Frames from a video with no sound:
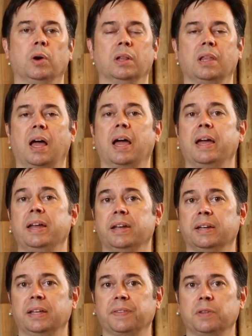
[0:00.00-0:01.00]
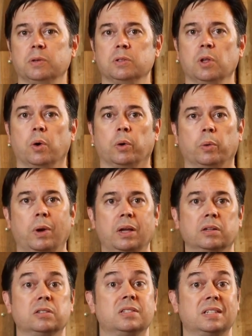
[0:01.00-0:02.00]
align and get those lower
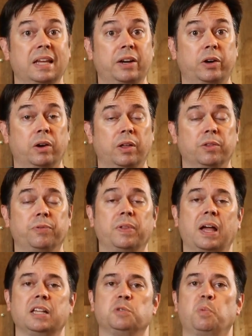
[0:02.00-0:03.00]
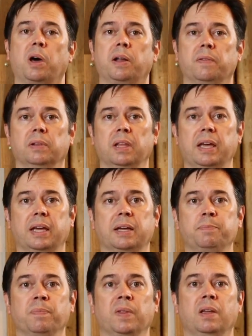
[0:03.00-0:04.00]
rails centered on the flat spot of the
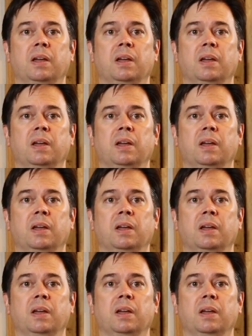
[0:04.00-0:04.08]
leg.